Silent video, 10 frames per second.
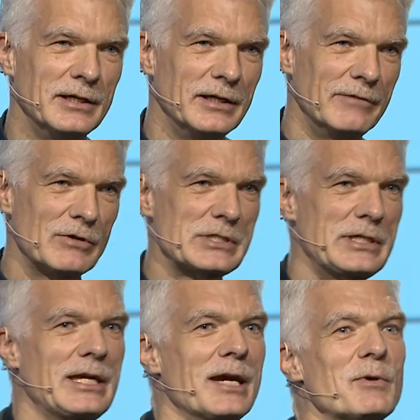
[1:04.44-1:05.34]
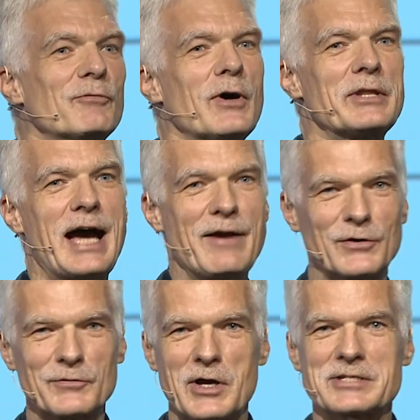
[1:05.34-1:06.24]
It was a year before the
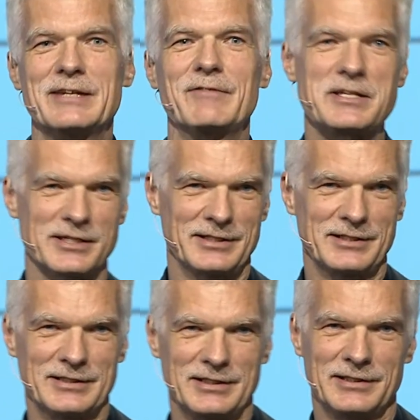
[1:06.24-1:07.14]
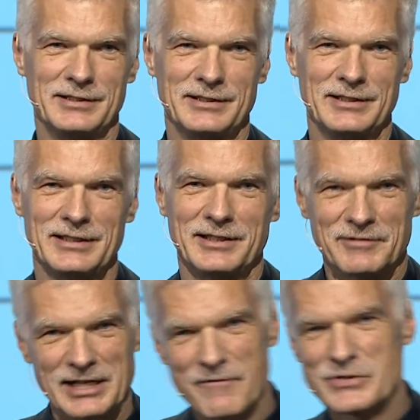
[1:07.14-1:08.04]
iPhone was invented. We
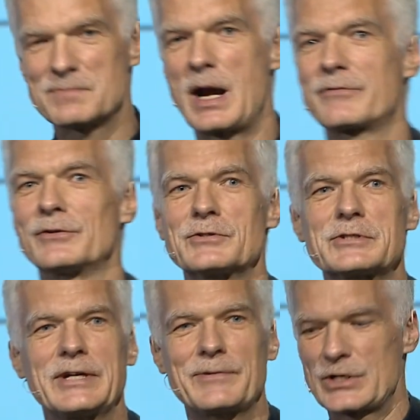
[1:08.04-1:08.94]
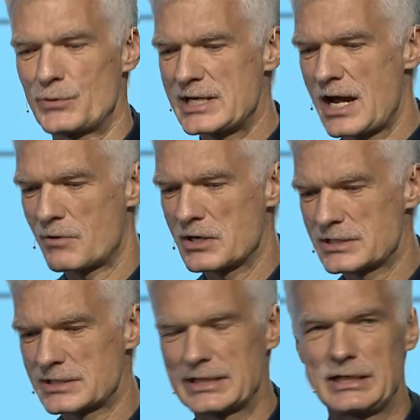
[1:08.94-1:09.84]
didn't have smartphones. Twitter was
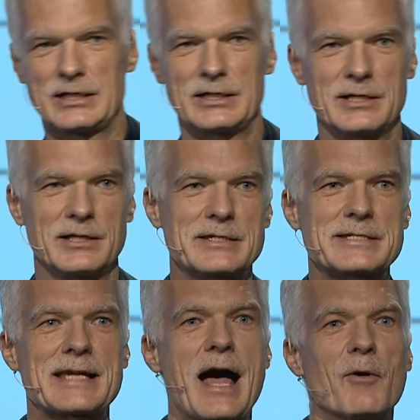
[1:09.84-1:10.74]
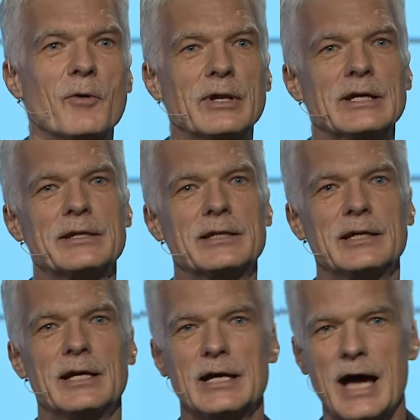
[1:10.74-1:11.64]
still a sound. The
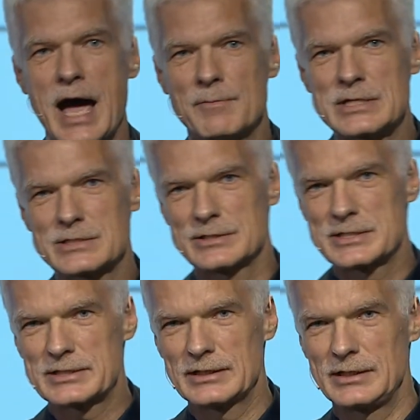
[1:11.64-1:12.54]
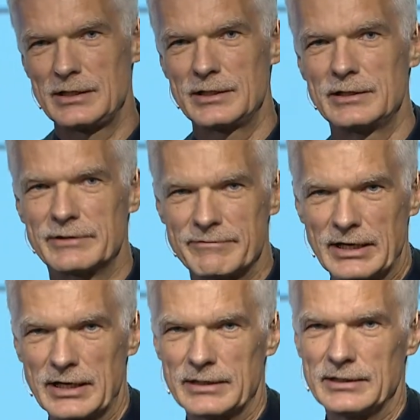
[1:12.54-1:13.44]
Amazon still a river.
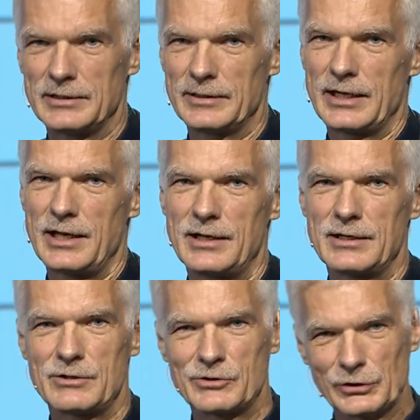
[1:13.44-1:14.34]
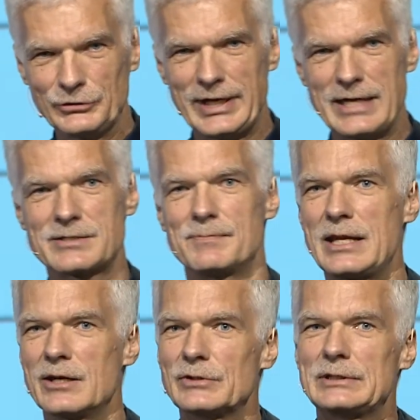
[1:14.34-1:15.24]
In those days,
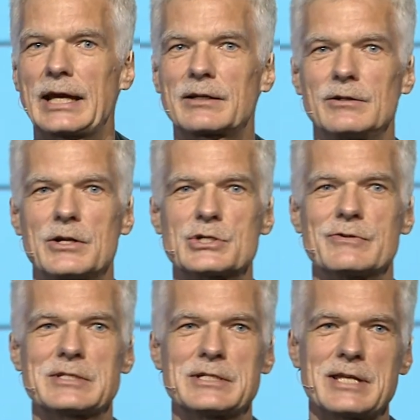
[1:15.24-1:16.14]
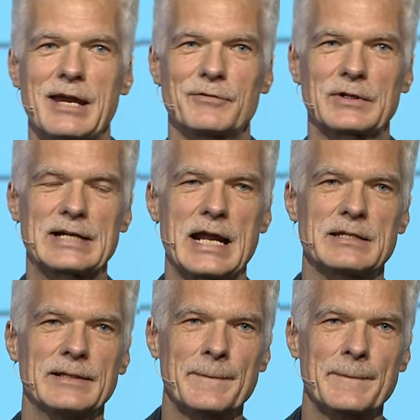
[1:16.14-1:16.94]
many of the technologies we take for granted